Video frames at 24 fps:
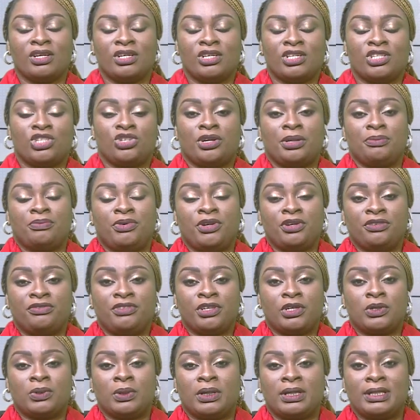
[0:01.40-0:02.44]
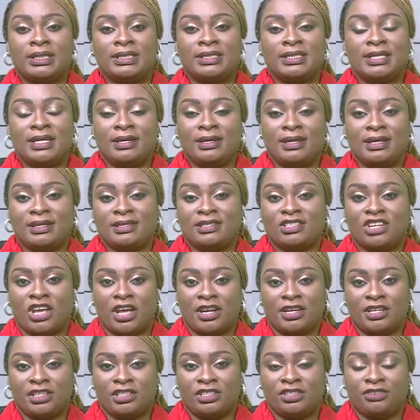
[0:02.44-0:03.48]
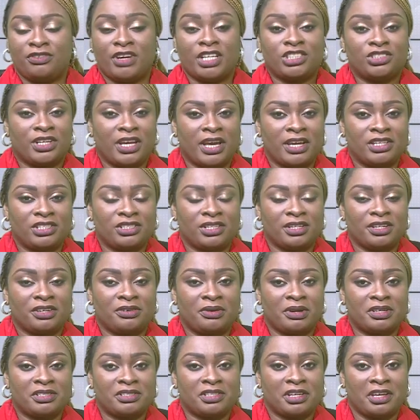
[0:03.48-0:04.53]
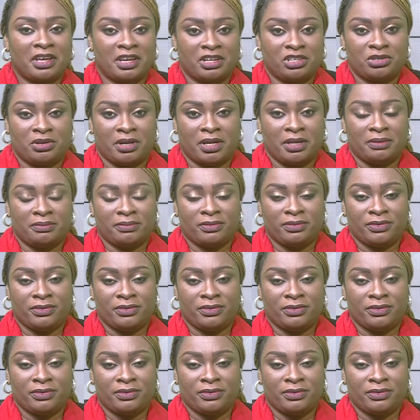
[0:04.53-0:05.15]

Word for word: to improve the quality and standard of education across the country.